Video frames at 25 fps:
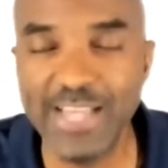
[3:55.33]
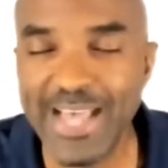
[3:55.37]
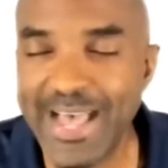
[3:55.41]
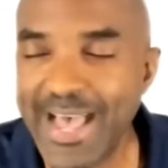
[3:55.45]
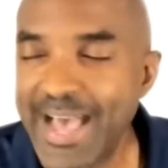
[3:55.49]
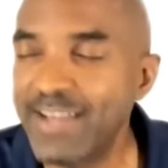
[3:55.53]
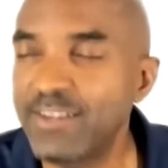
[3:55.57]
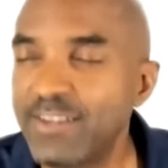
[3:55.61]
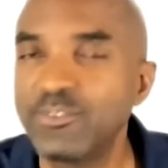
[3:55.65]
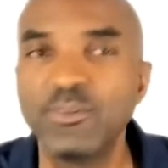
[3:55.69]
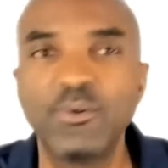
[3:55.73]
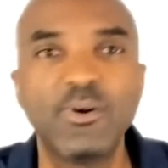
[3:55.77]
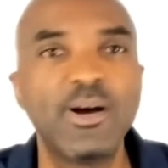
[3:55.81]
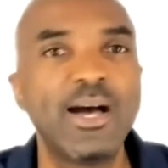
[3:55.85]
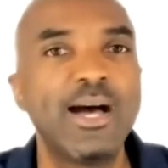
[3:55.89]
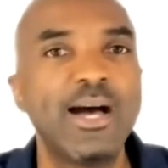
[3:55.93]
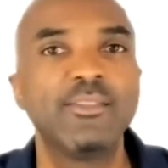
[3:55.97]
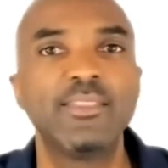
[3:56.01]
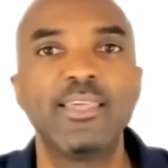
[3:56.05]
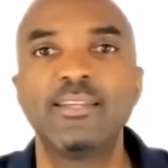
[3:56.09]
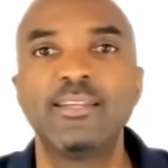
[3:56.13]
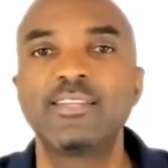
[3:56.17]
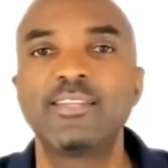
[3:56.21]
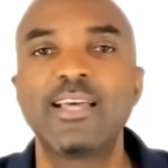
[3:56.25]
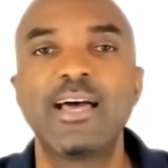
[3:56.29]
I don't know how
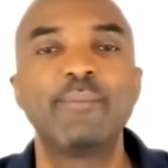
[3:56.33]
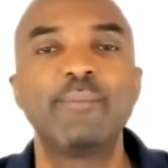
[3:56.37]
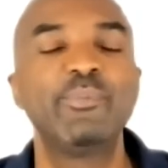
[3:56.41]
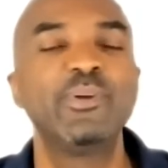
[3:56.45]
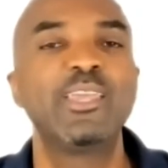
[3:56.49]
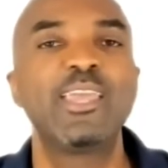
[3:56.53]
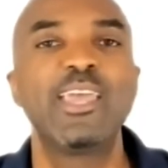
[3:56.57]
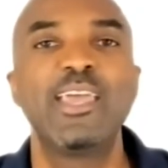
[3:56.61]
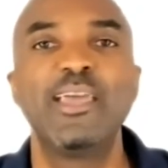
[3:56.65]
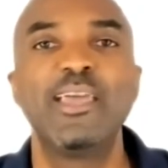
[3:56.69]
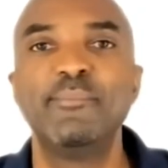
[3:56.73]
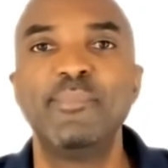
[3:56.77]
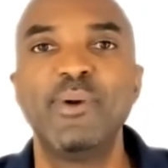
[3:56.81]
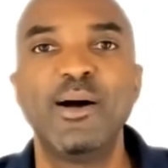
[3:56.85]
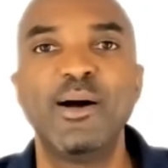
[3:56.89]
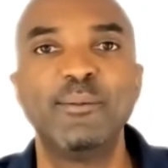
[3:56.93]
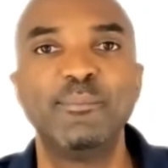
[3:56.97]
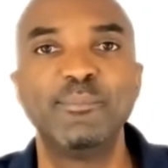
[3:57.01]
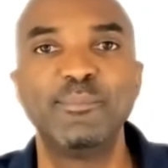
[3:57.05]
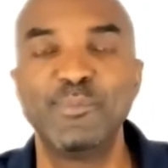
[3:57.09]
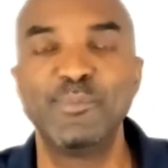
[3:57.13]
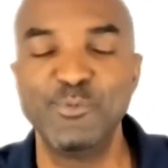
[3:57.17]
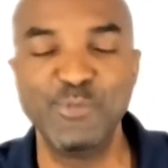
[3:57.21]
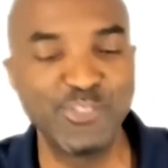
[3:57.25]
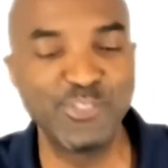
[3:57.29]
that topic came up,
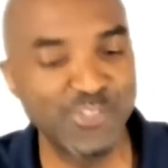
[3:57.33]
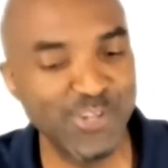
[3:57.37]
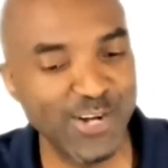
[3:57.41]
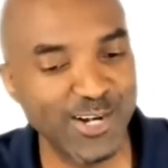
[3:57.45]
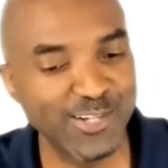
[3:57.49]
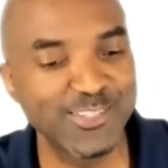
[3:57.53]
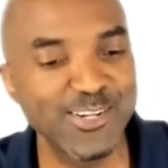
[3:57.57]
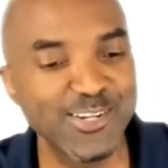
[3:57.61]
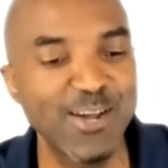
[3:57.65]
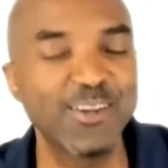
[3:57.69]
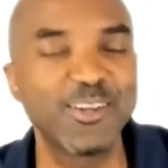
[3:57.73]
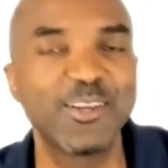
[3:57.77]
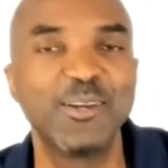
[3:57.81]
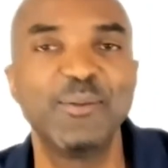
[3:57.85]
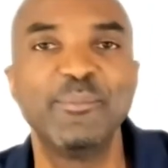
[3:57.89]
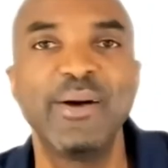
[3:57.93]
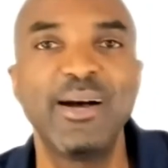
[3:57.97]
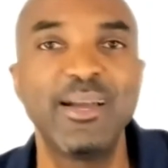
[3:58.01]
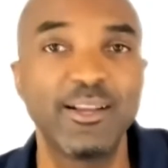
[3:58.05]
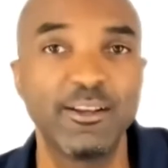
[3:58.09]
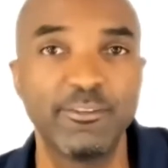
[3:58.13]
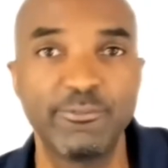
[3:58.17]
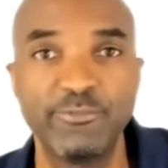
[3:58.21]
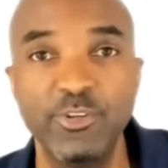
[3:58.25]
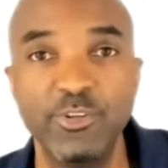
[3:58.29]
but we started talking
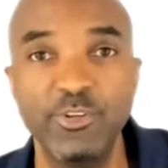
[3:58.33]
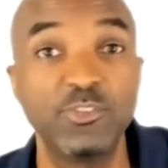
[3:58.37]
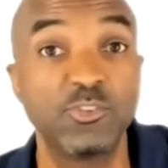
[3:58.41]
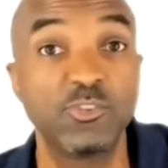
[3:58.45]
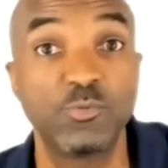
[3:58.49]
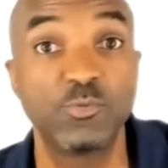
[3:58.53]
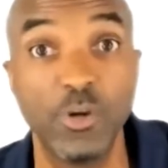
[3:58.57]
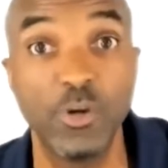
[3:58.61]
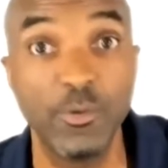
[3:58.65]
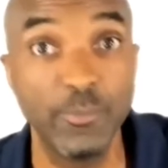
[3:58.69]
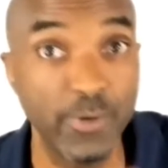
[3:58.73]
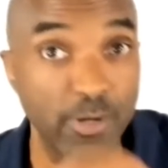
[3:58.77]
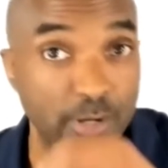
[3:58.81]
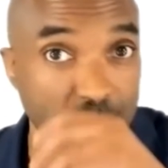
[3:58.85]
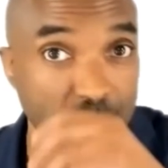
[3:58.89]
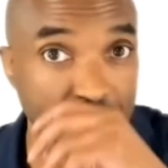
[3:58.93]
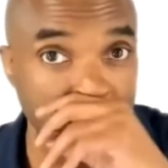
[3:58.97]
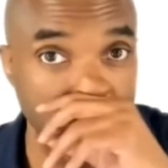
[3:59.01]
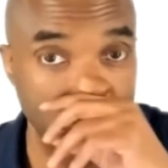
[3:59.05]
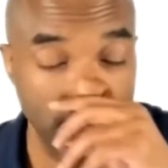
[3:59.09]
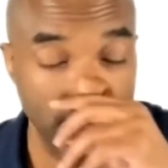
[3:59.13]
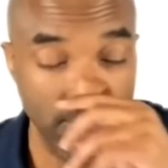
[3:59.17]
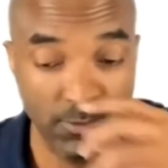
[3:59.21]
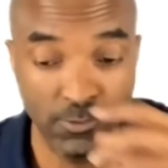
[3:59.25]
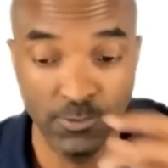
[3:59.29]
about our futures, what we're gonna
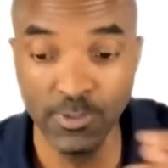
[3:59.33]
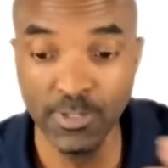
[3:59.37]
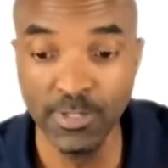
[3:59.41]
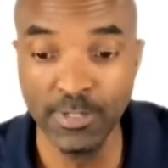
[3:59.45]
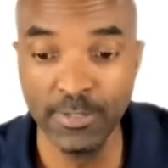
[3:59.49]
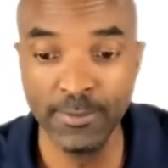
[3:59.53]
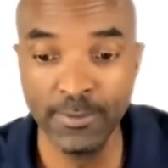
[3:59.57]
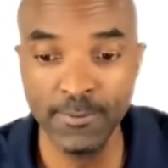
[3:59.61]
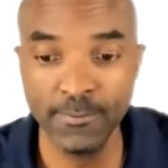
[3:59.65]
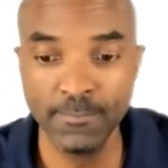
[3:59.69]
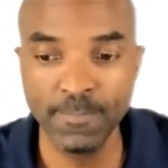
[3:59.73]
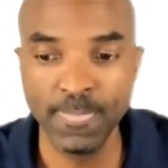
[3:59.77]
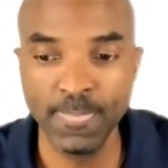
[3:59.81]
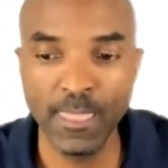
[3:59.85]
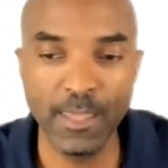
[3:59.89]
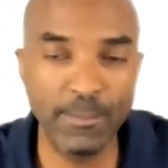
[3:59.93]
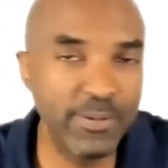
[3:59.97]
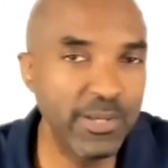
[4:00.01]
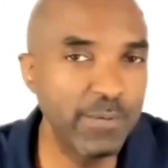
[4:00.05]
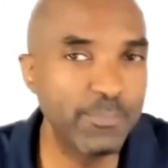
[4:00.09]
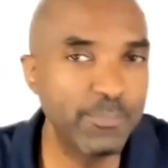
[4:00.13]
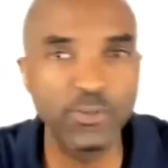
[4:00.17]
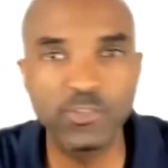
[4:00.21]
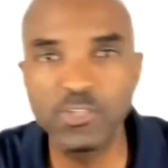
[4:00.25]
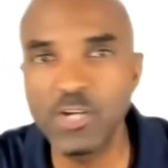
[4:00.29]
do. And
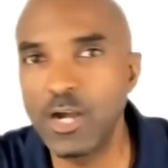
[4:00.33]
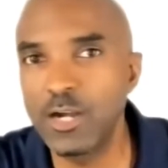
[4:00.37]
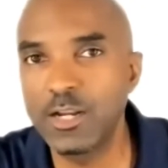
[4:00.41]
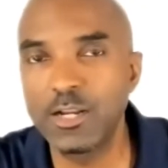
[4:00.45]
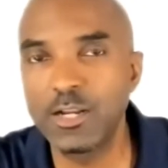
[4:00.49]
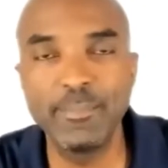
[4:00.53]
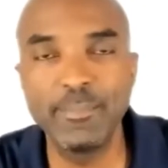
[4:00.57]
people are talking